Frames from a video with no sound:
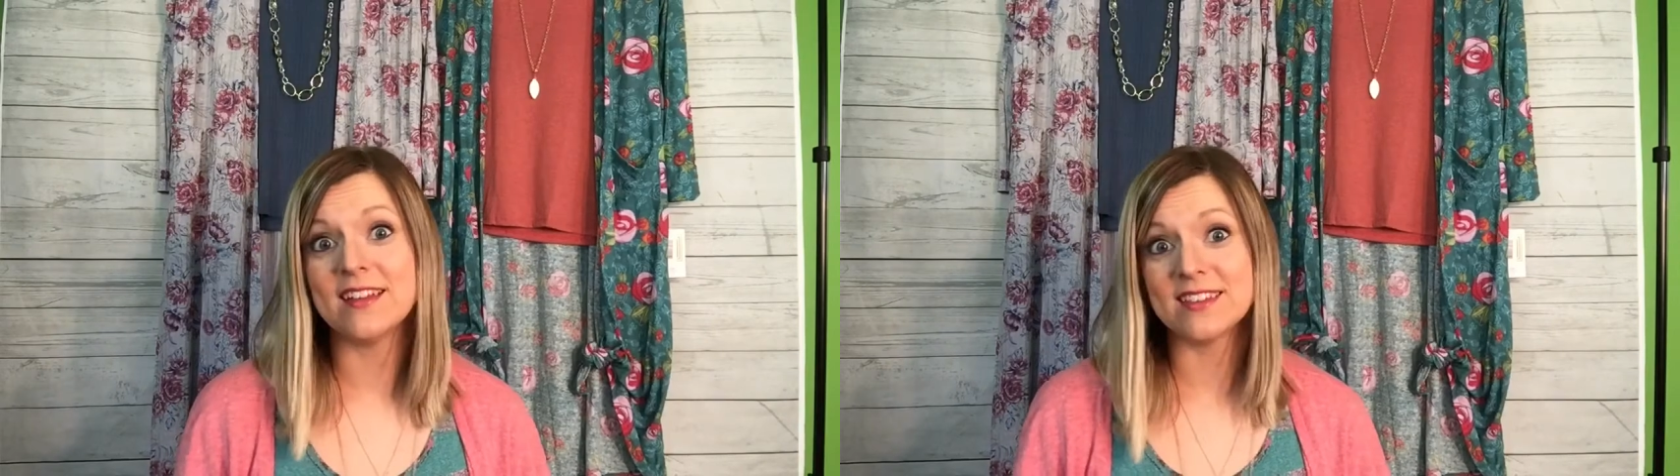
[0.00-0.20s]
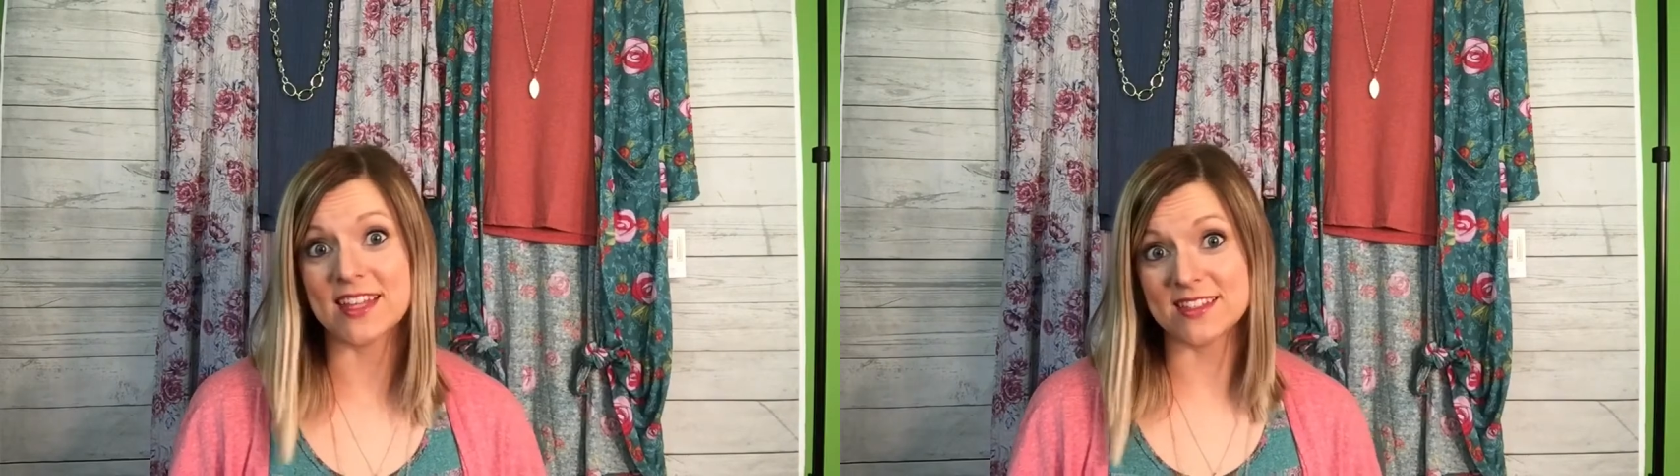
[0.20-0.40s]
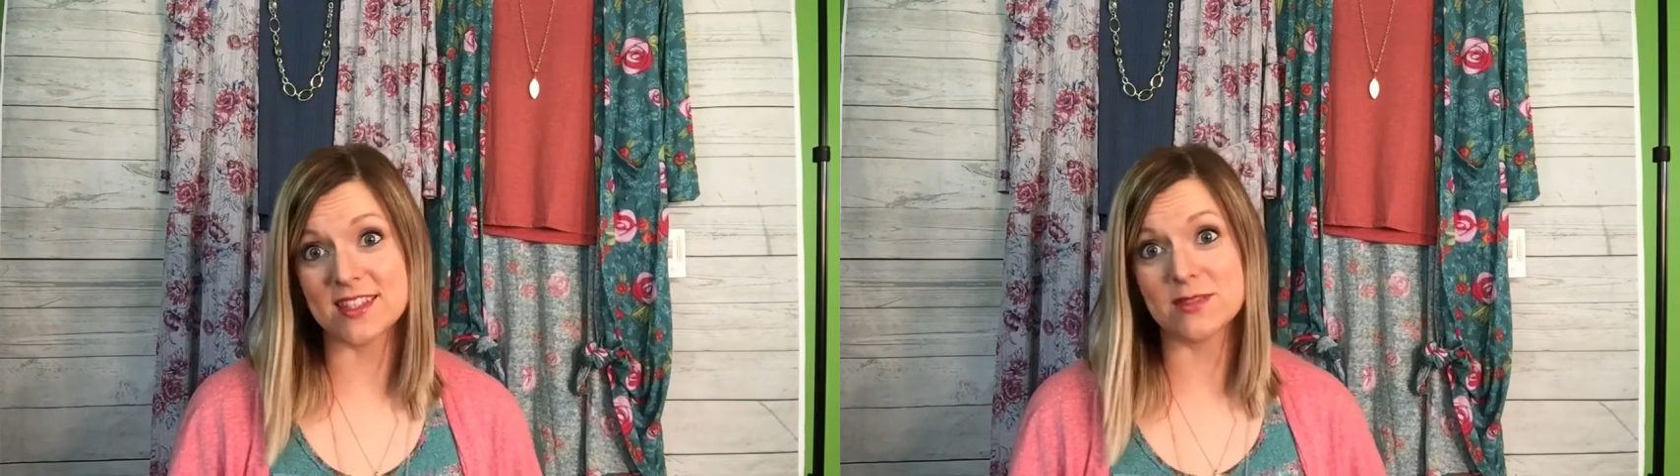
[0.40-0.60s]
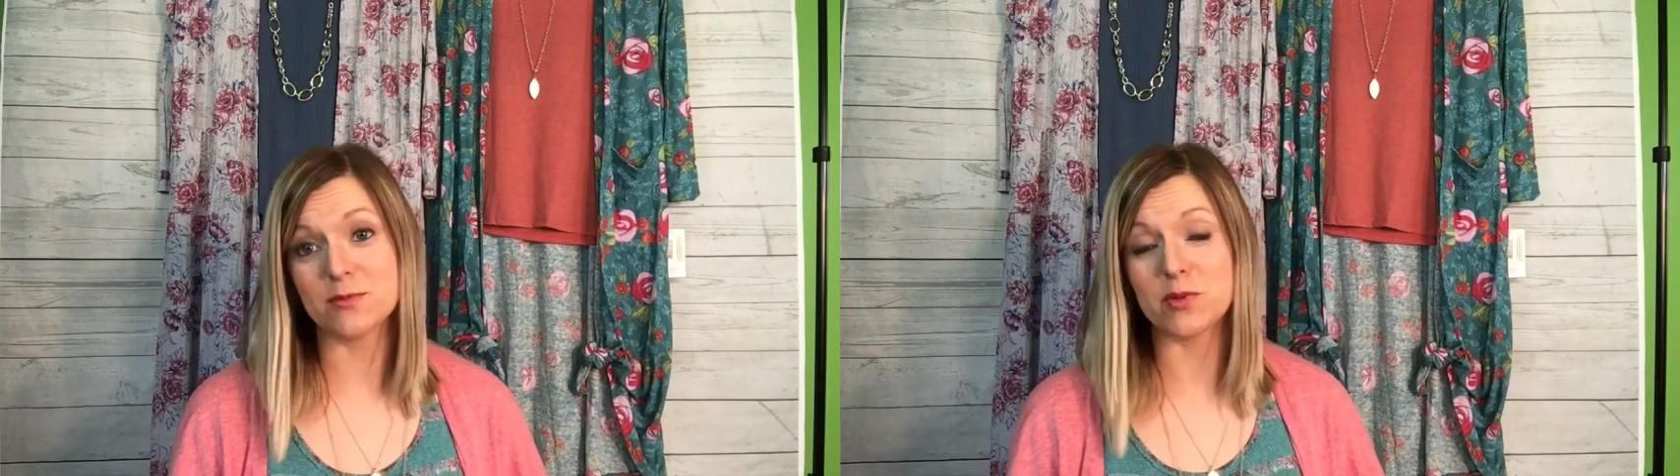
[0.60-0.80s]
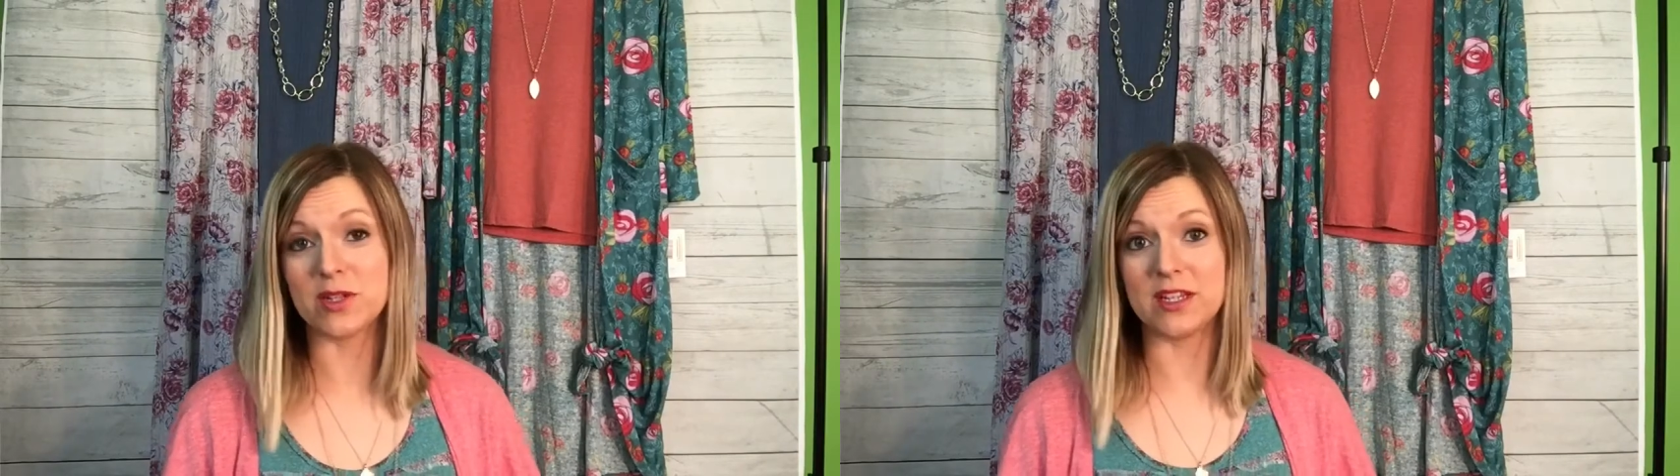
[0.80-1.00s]
That's
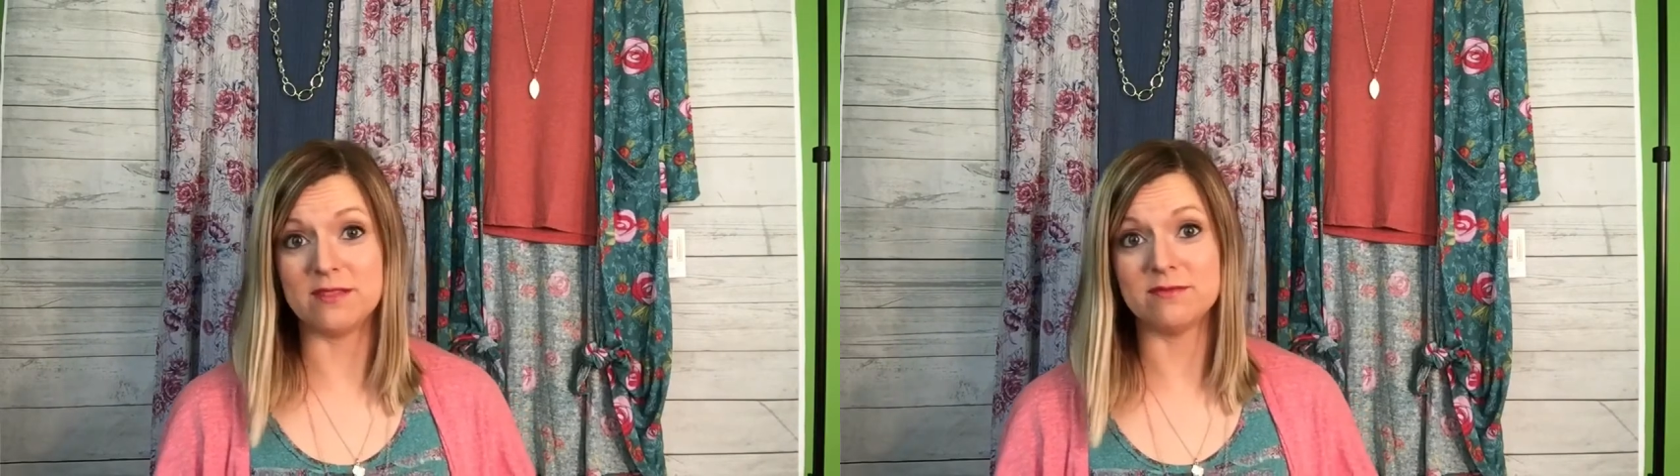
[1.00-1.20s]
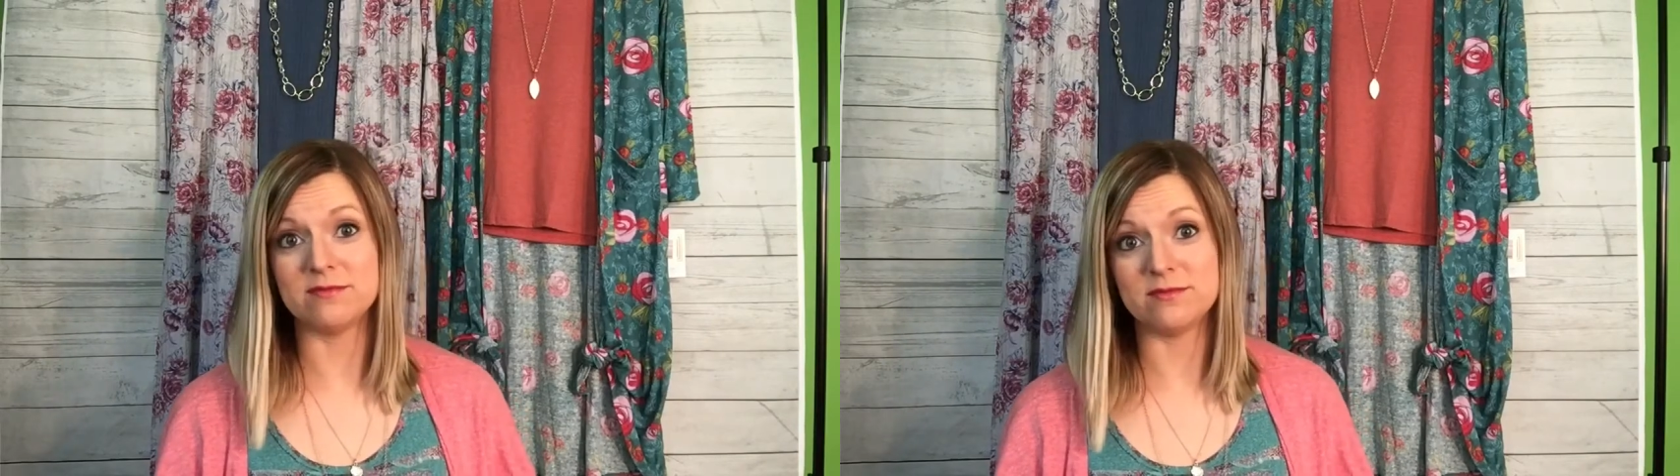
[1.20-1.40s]
pretty